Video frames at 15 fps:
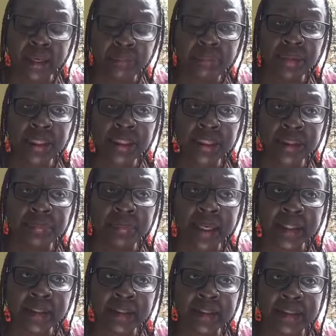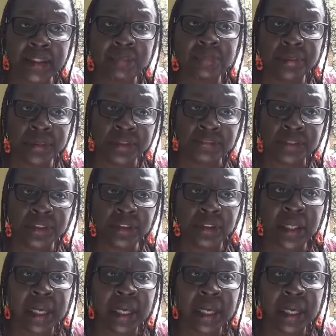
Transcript: I really did practice self-preservation.